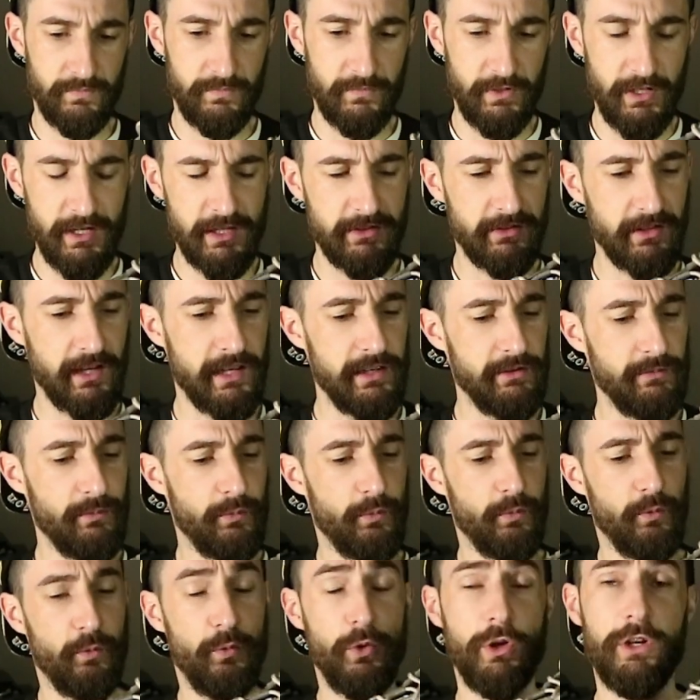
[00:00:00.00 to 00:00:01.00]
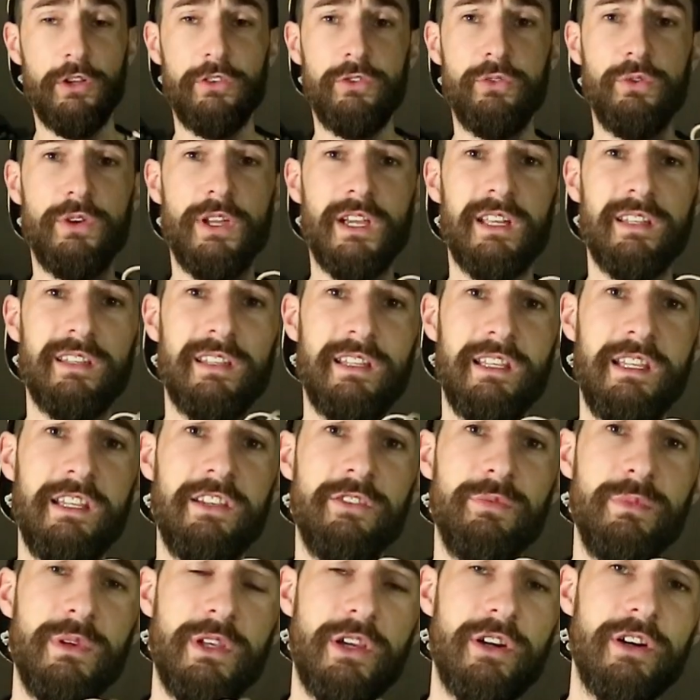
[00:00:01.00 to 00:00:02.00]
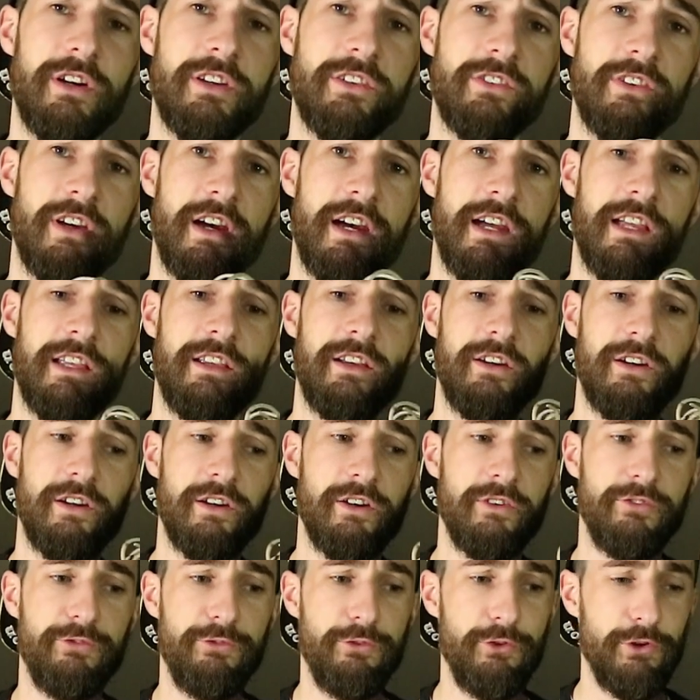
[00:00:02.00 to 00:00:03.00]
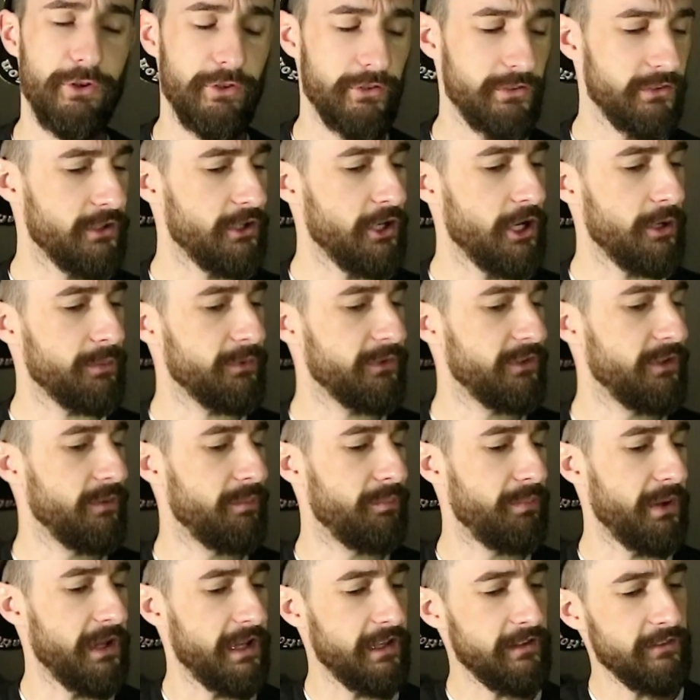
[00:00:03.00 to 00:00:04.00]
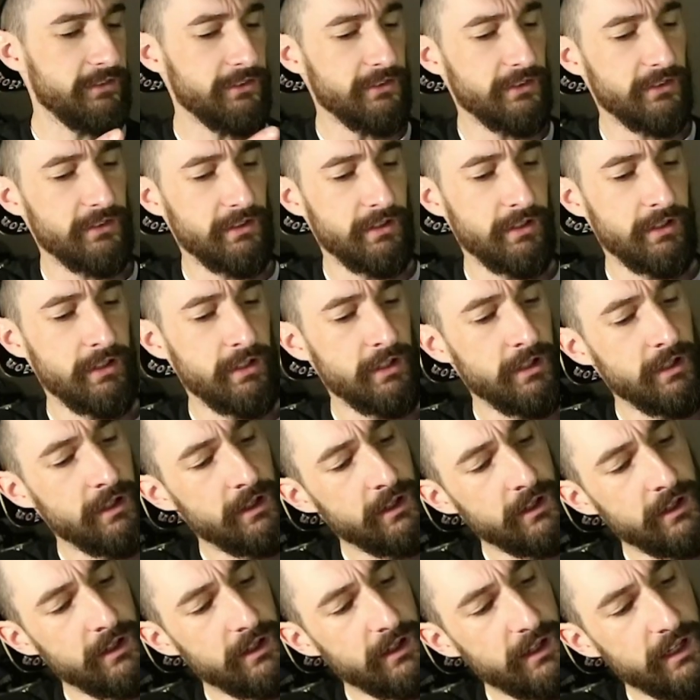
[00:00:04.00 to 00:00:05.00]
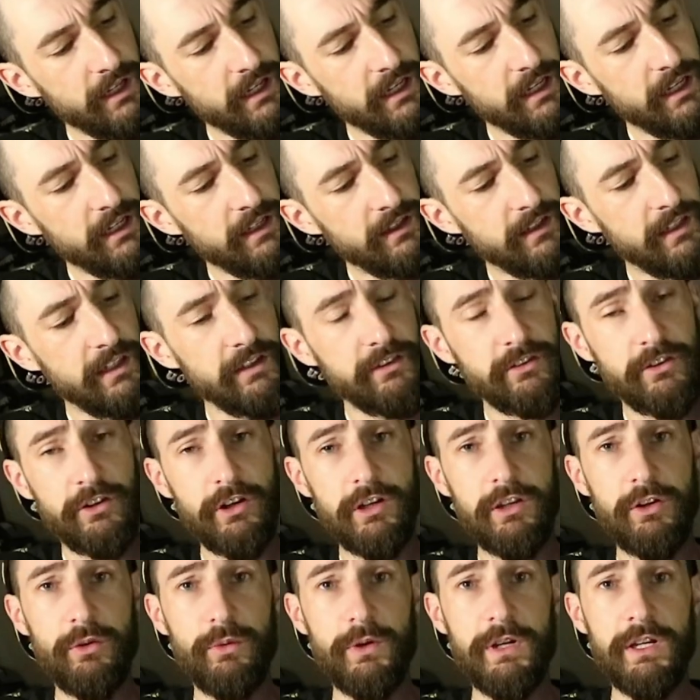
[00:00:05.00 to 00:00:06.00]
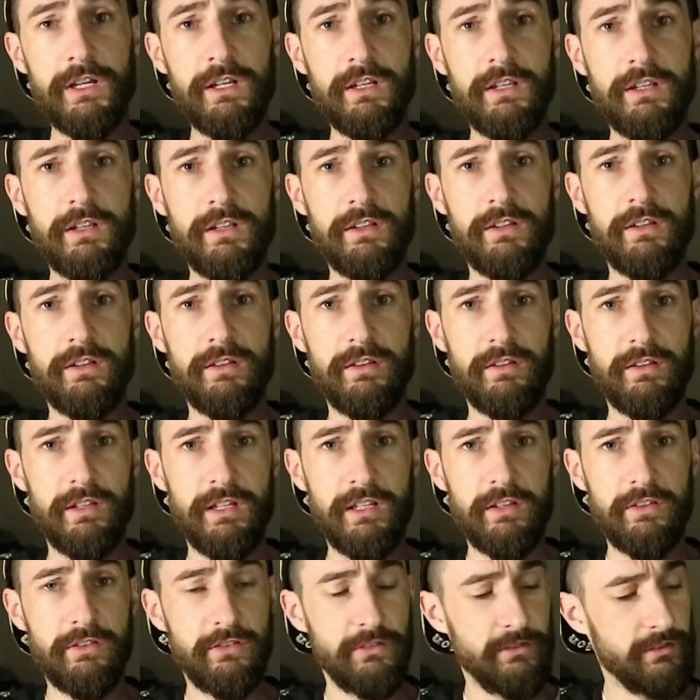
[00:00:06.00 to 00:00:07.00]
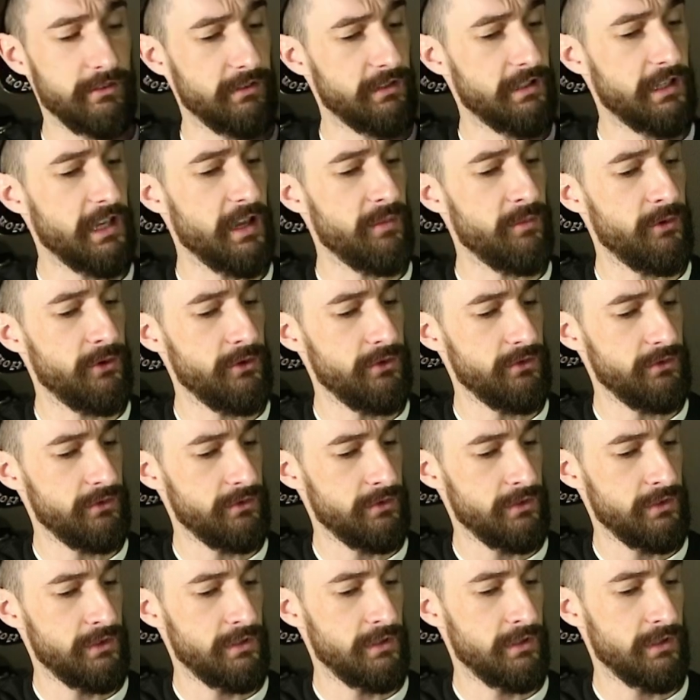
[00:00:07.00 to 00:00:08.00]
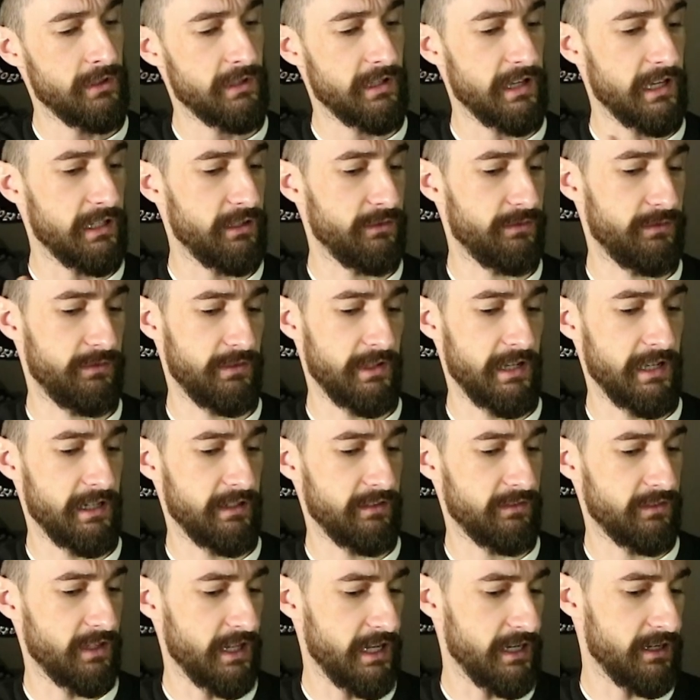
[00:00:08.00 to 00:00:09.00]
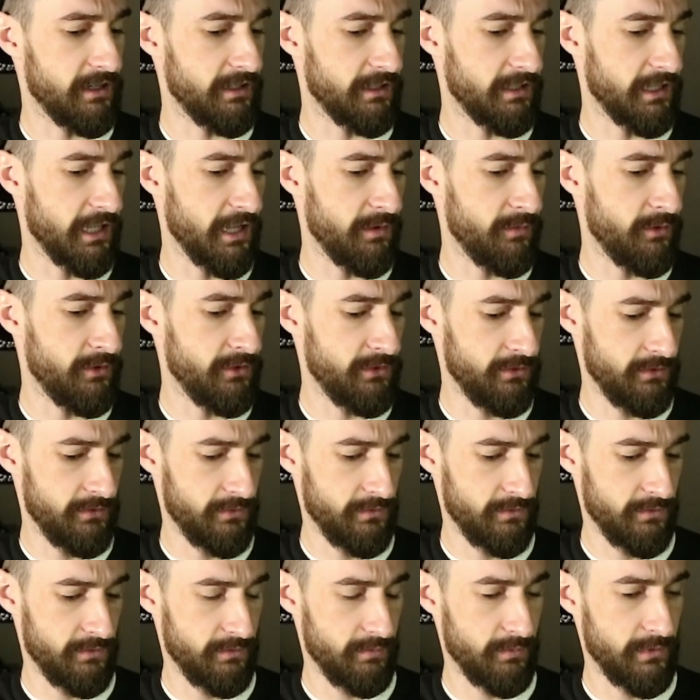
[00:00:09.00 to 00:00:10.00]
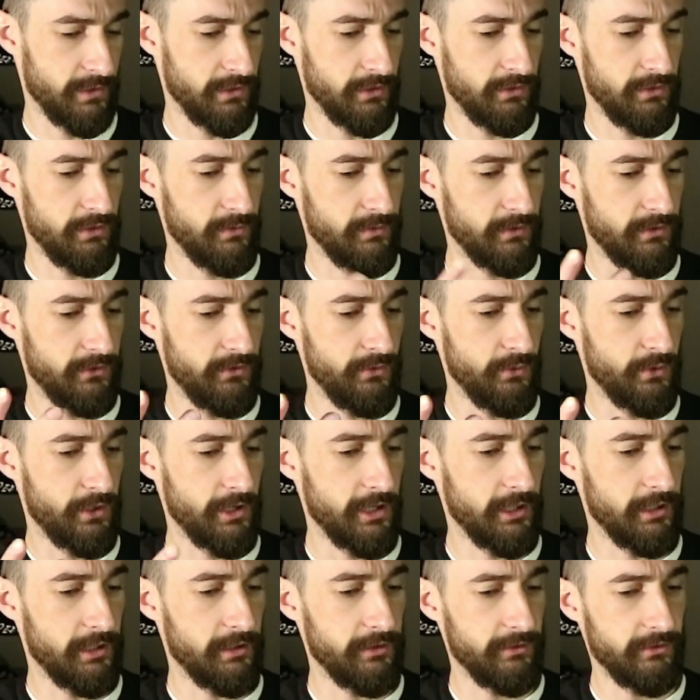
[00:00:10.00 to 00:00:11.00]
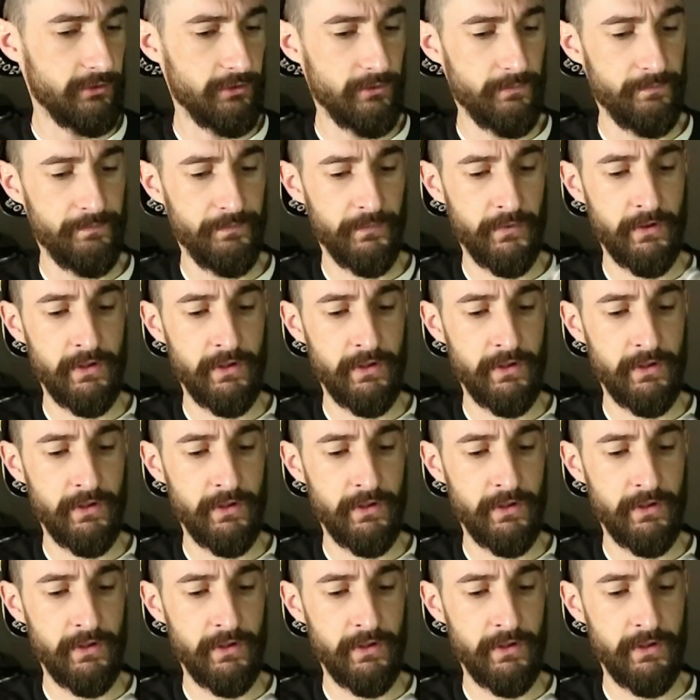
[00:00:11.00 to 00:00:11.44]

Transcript: Yes, I wanted to get these because I first copped the pants in this colorway, this camo, kind of like tiger camo, but only with two colors.